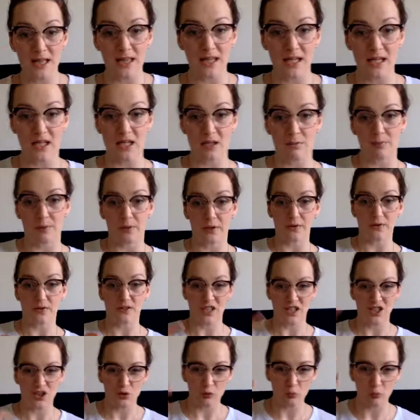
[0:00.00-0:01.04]
thing about
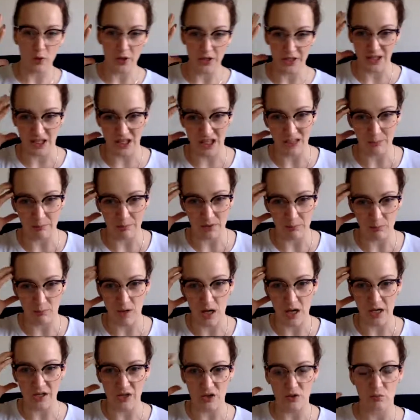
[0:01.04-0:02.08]
that you want to keep in
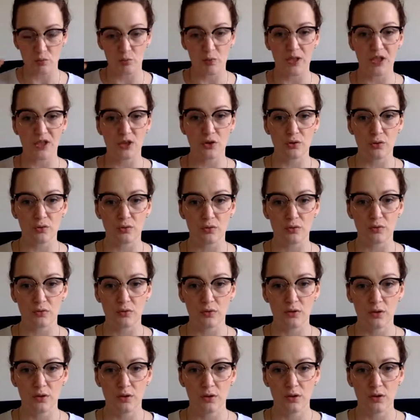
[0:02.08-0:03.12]
mind when you
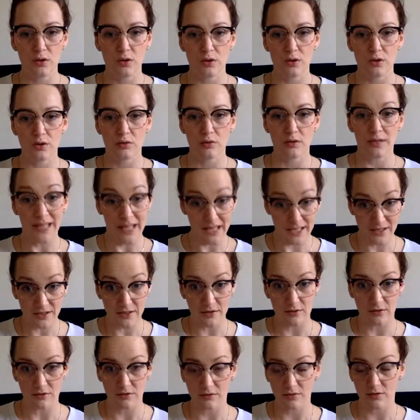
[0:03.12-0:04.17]

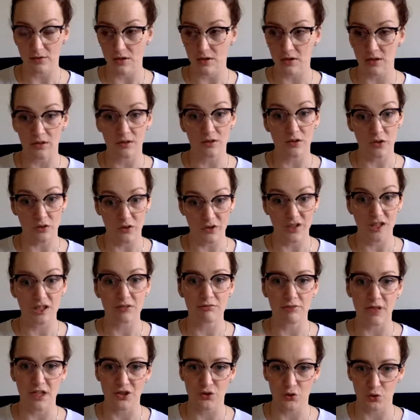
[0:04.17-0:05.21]
later going to
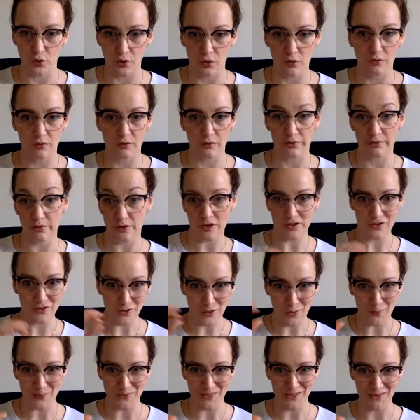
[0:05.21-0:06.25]
create your own first
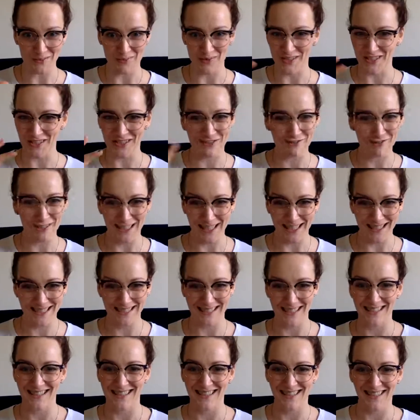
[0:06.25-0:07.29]
opt-in, which is really
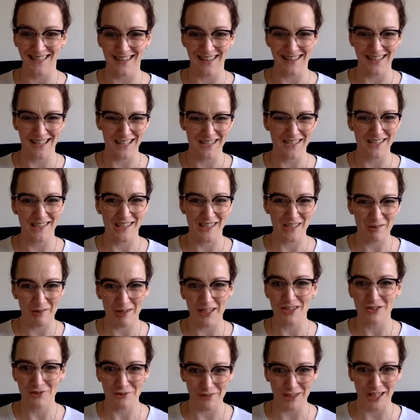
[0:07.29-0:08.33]
exciting and actually
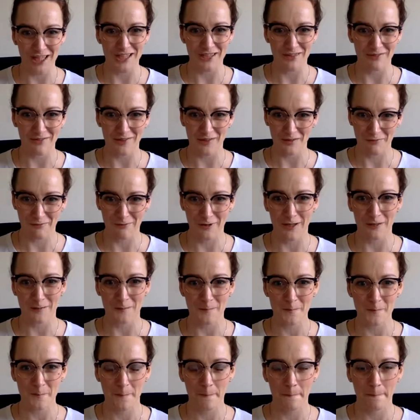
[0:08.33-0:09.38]
quite creative and fun,